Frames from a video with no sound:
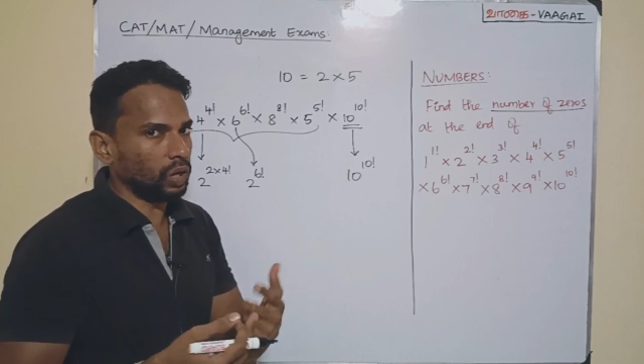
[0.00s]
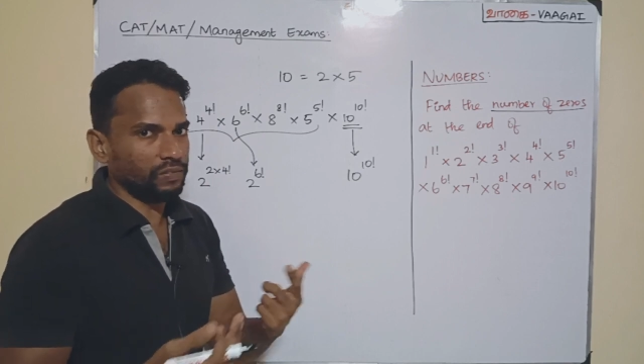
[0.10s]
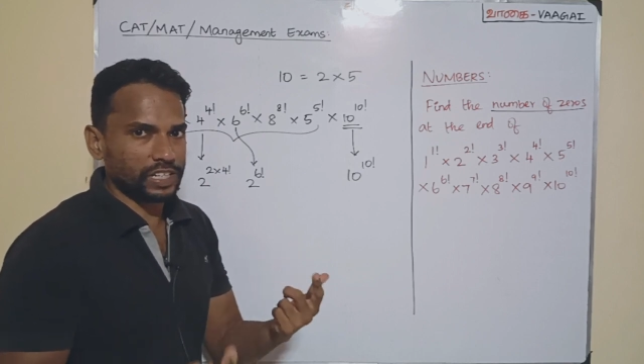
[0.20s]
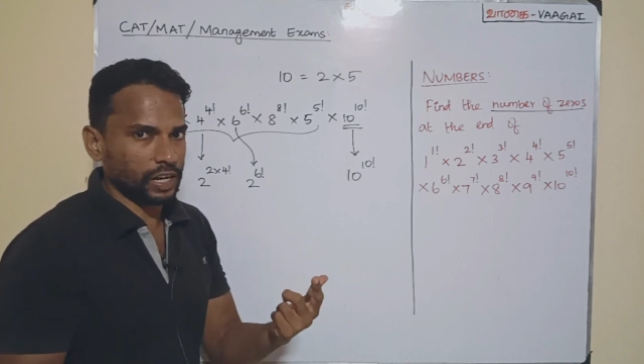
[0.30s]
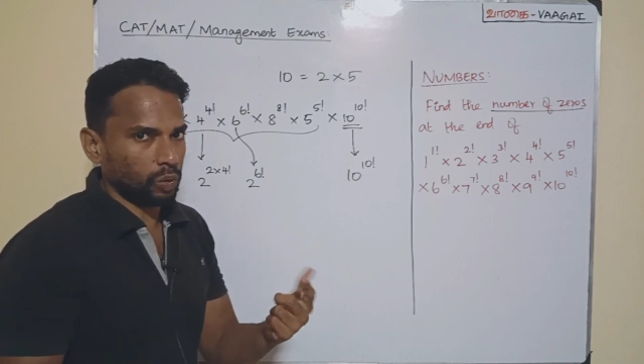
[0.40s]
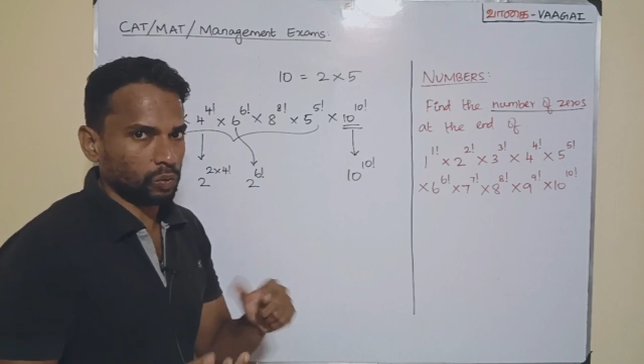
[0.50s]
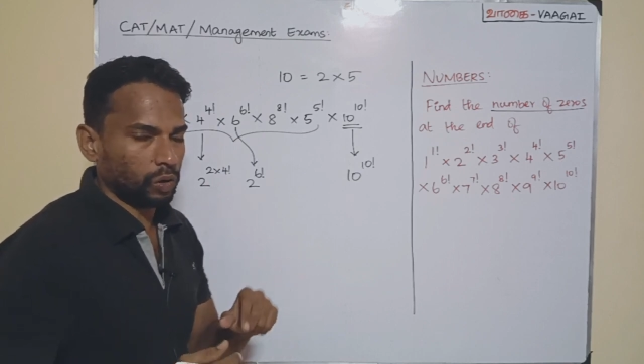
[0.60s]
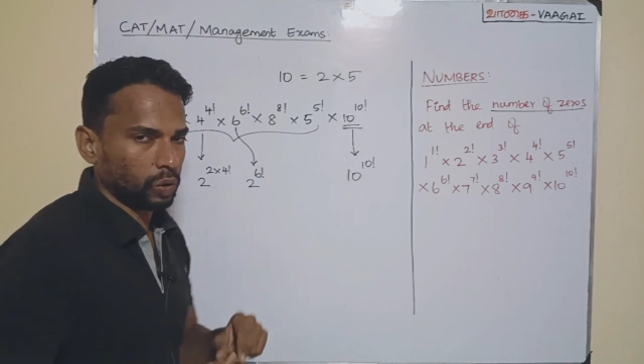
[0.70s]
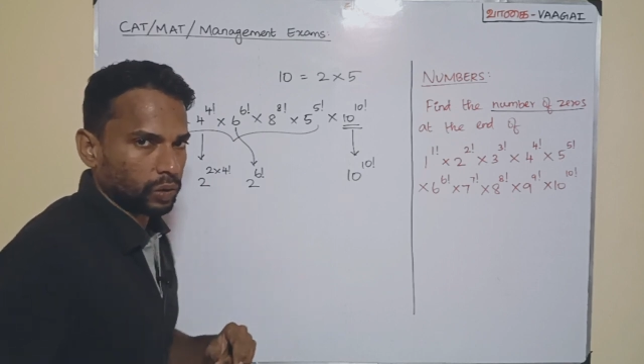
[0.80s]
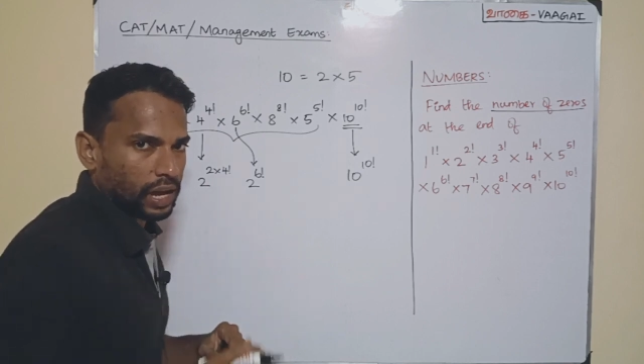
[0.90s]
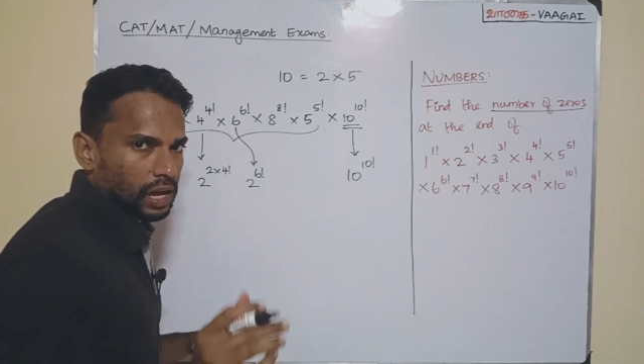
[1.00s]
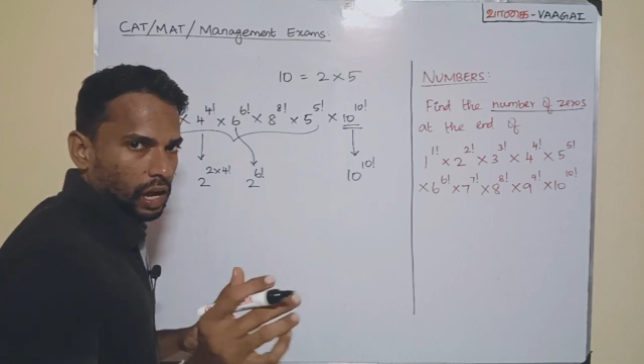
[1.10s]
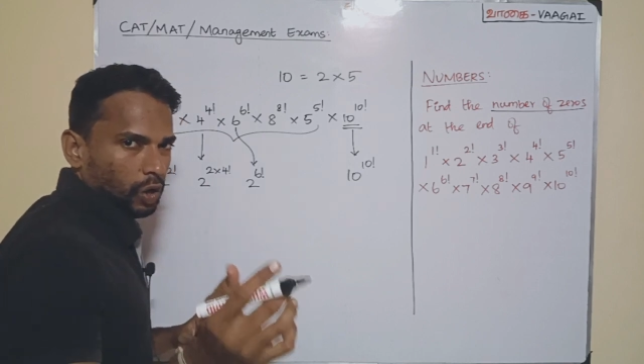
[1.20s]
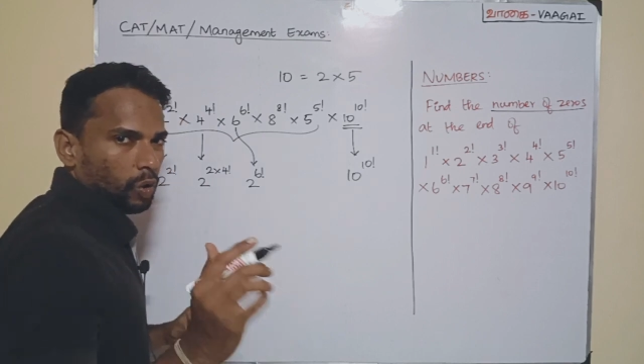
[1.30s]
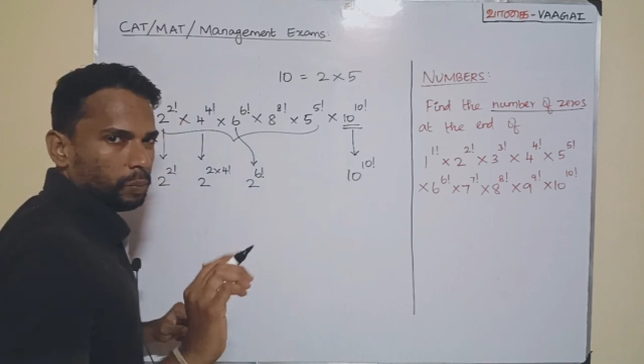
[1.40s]
which I don't want. Okay. I
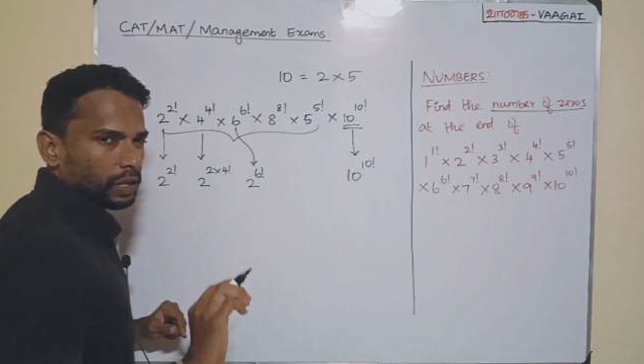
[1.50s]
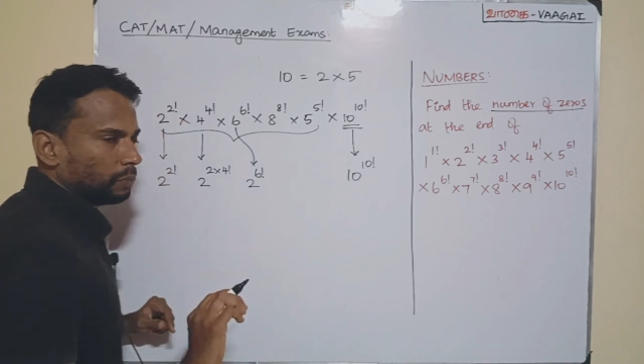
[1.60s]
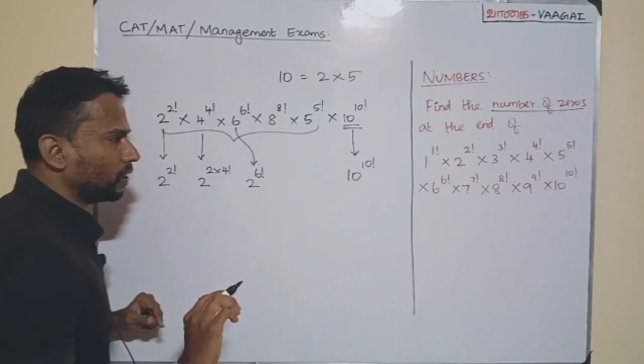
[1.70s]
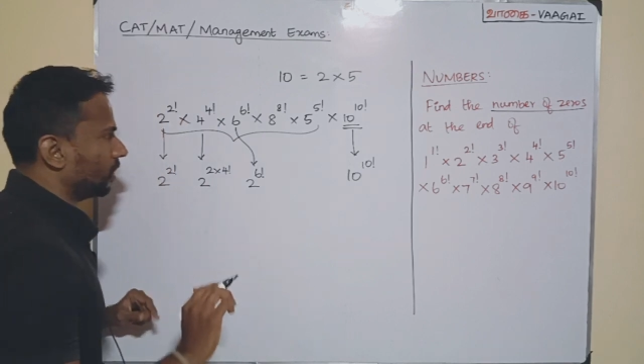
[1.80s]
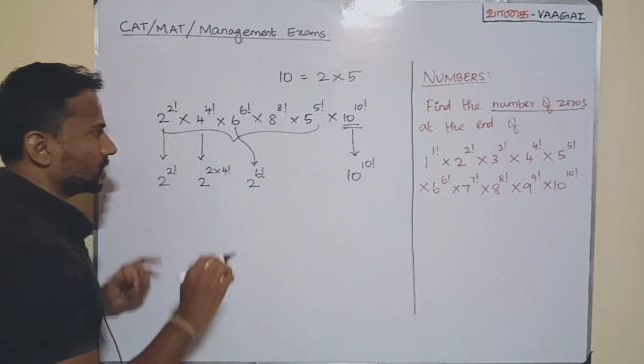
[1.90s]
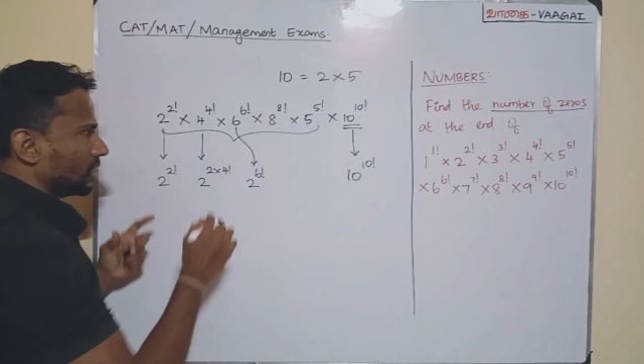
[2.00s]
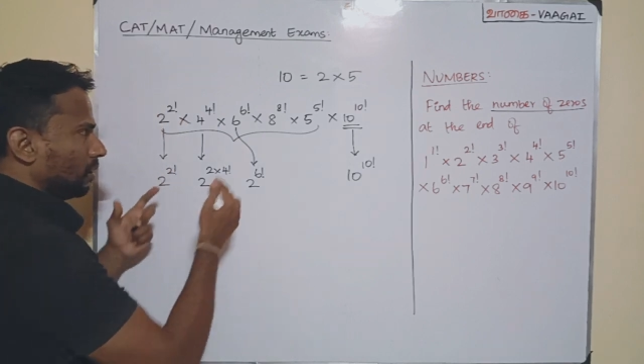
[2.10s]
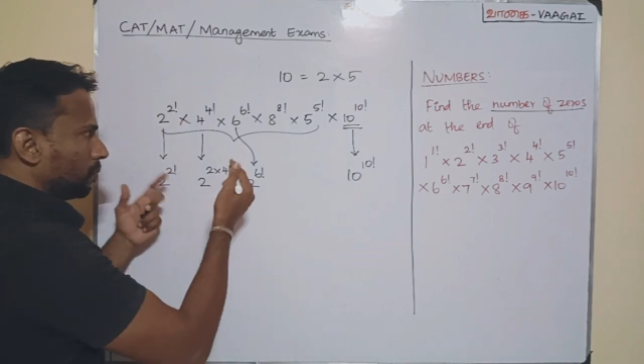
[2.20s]
hope you're able to understand.